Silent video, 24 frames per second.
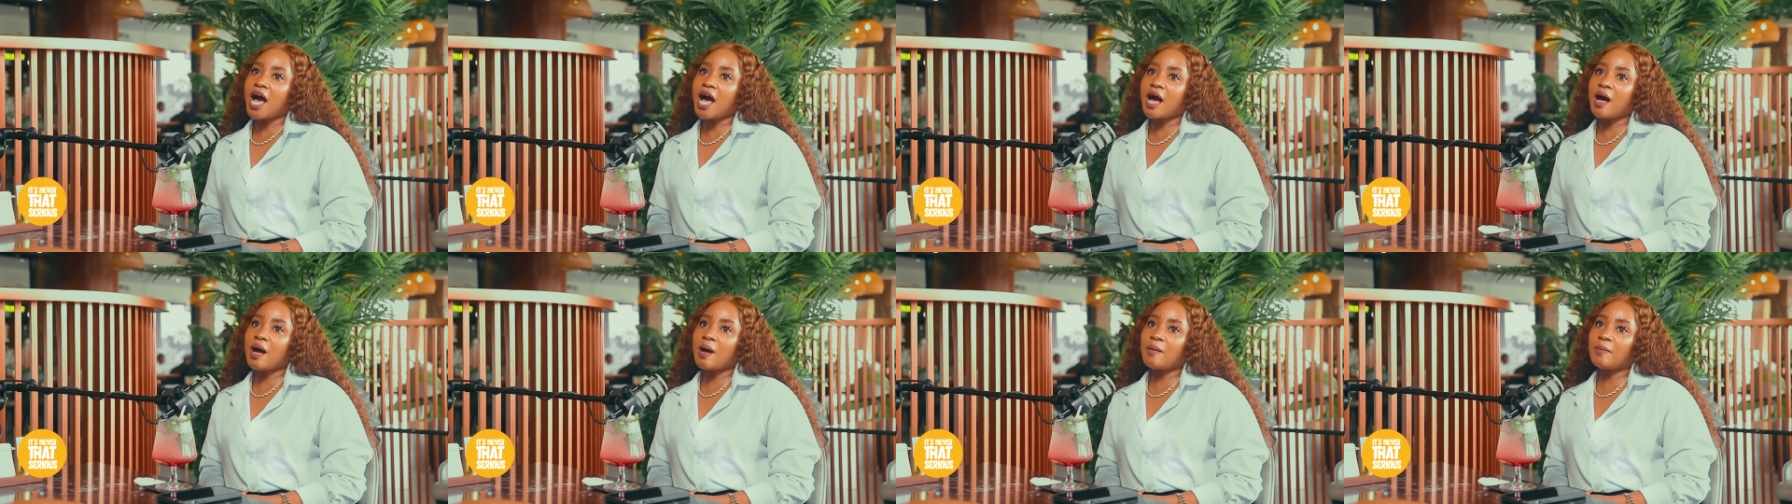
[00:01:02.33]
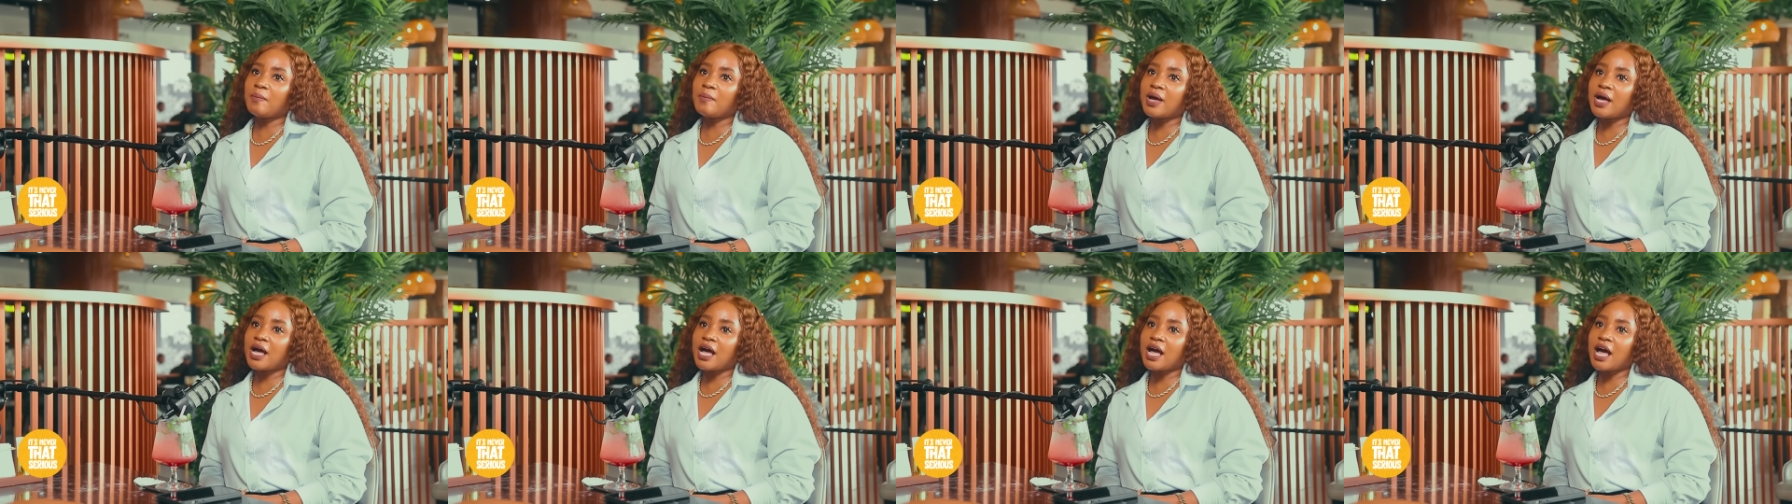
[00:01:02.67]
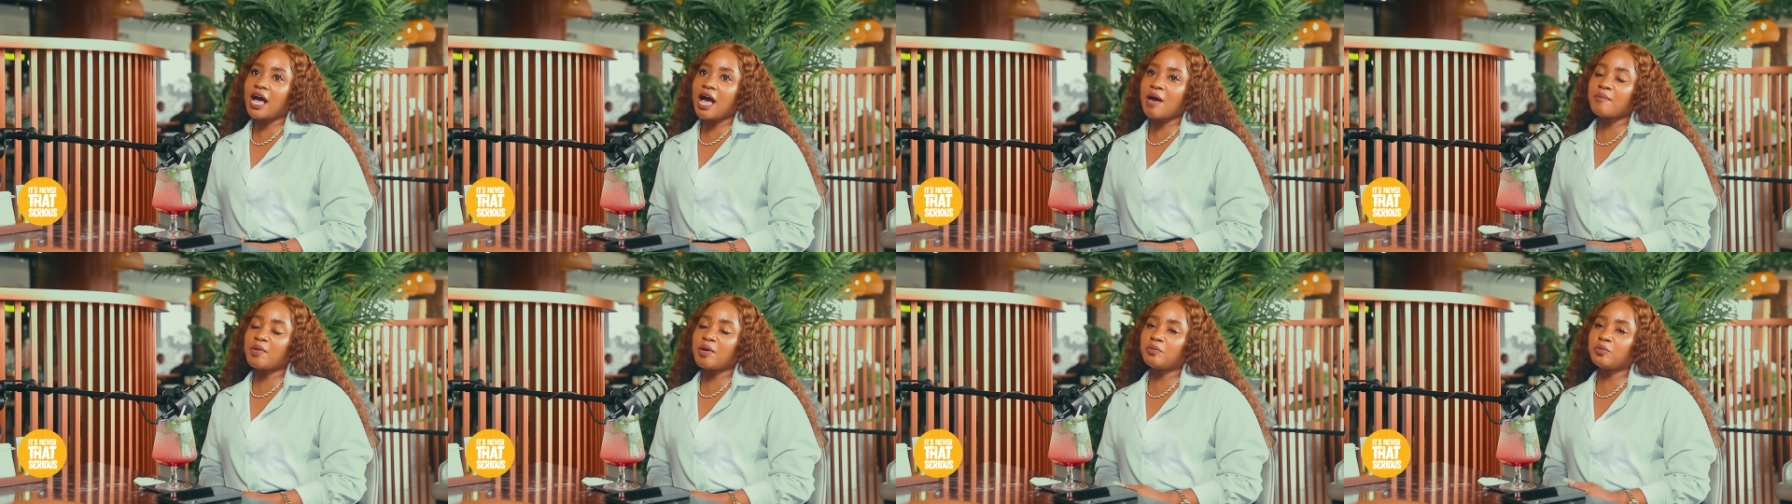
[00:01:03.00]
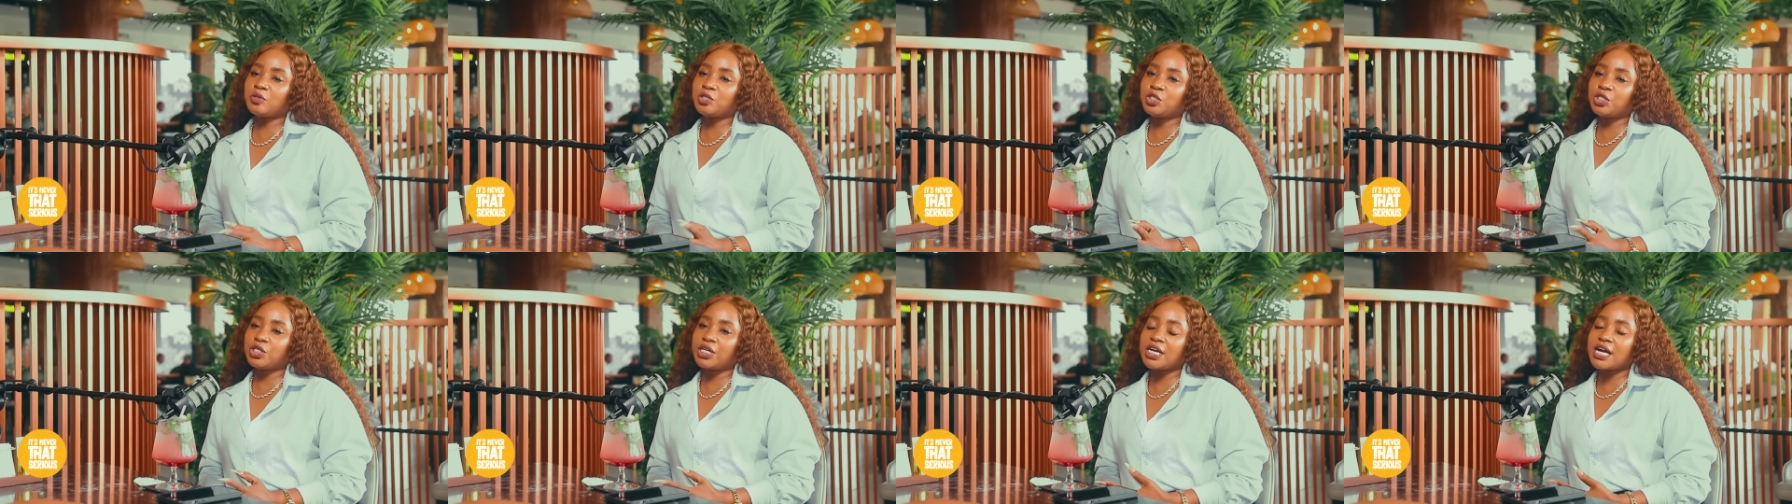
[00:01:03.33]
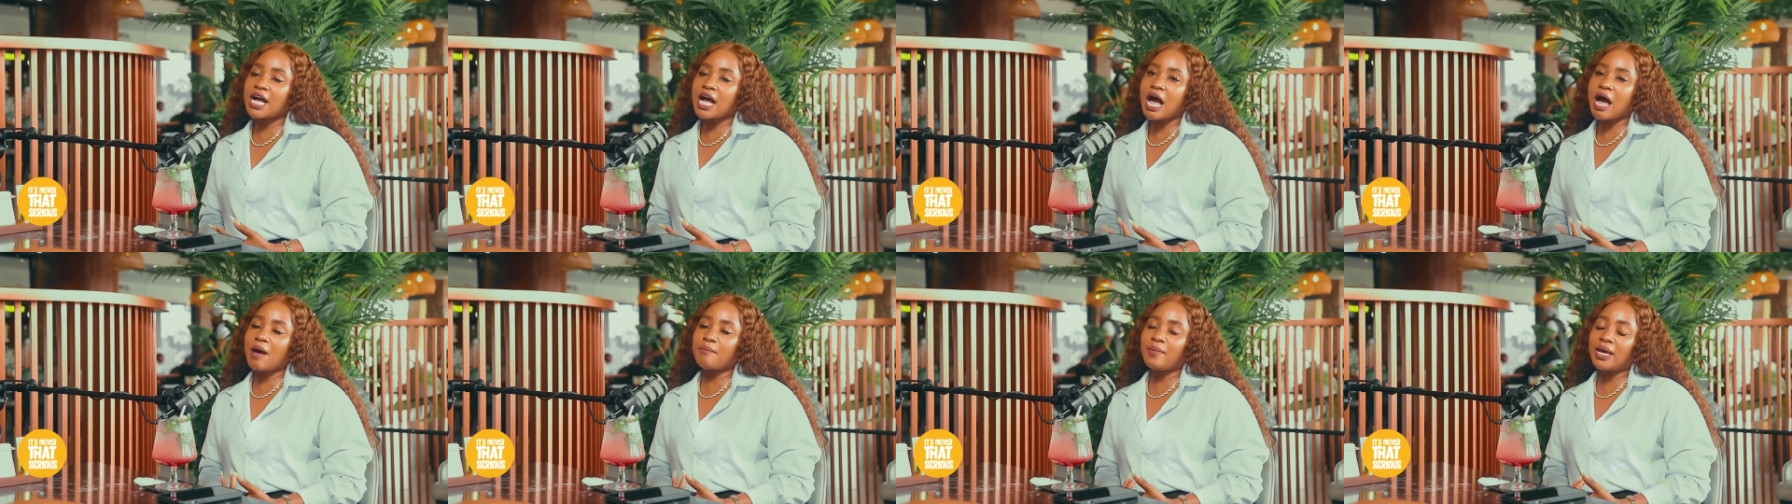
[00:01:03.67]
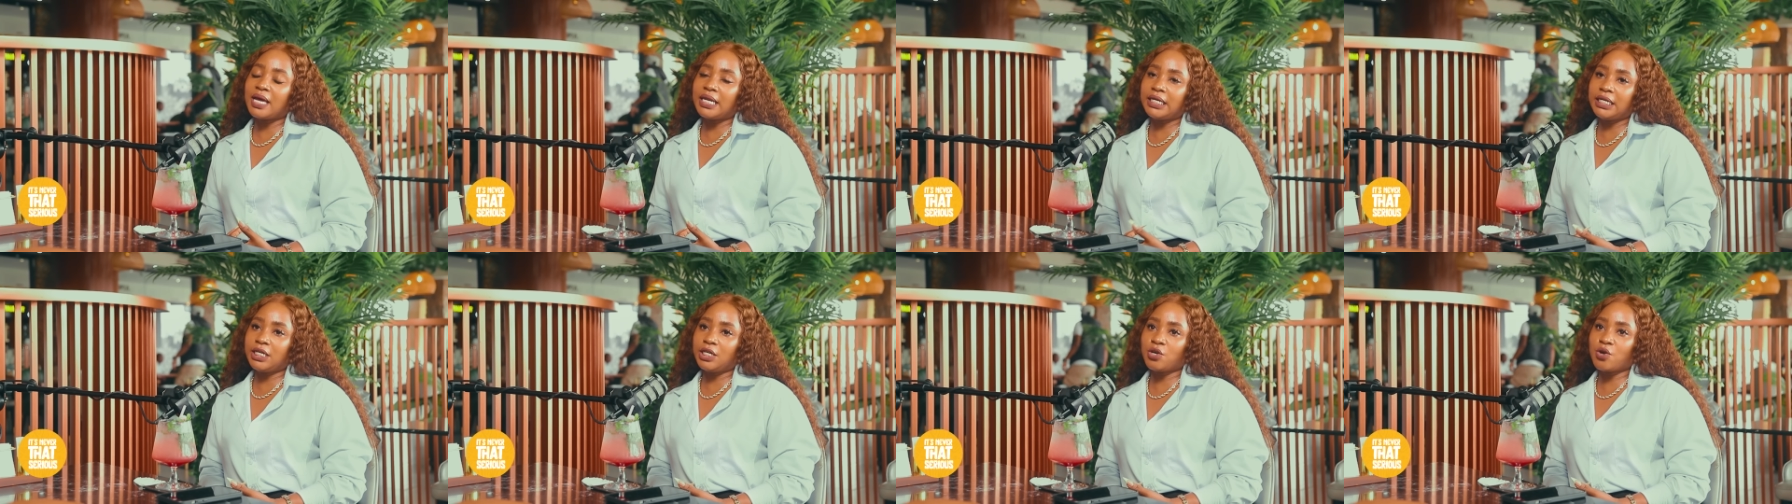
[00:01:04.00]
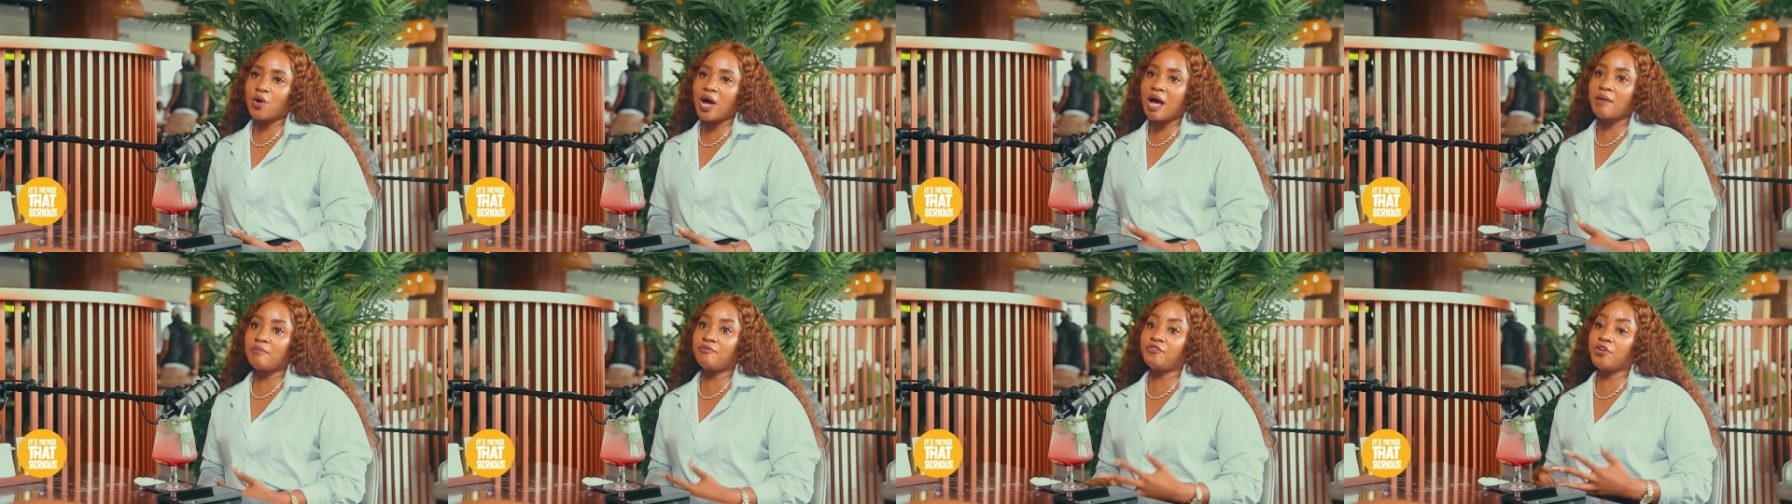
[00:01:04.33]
I'm a Mochiga, I'm a Leo,